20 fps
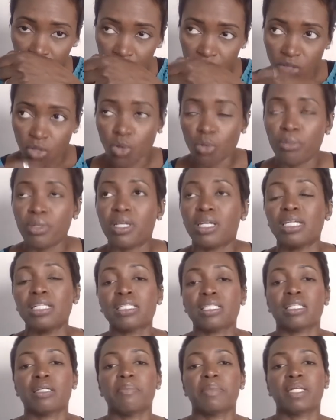So
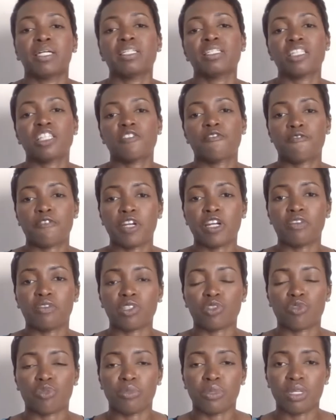because because this
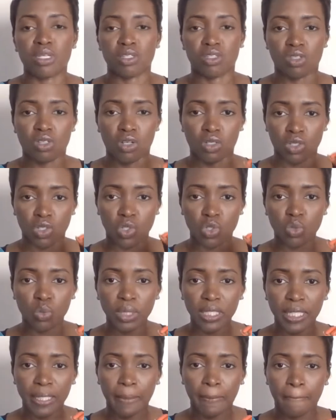fragrance for me is not
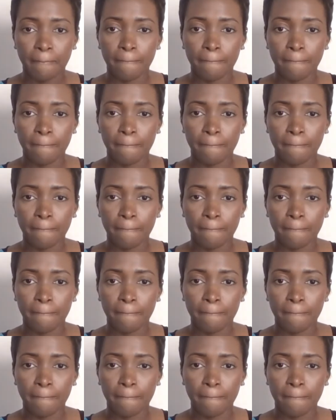sweet,